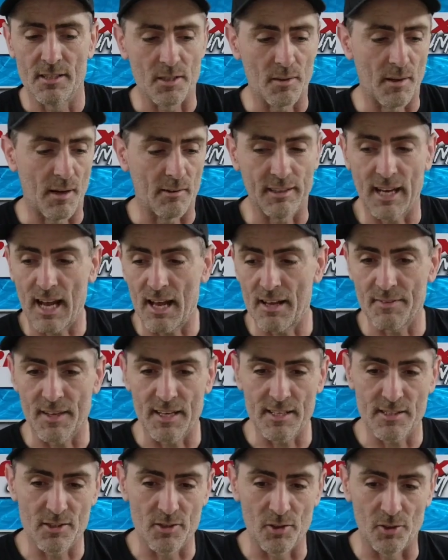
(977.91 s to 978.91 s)
So I'll
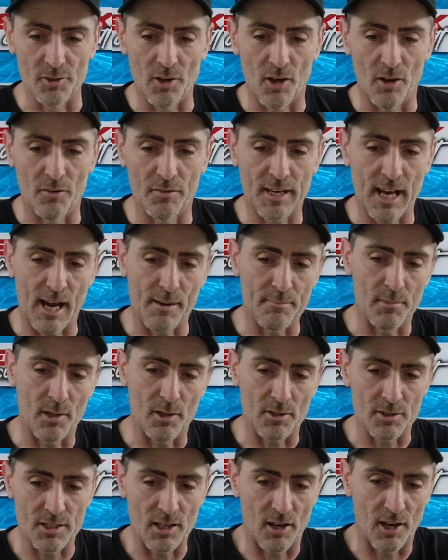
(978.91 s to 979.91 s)
get this done off camera,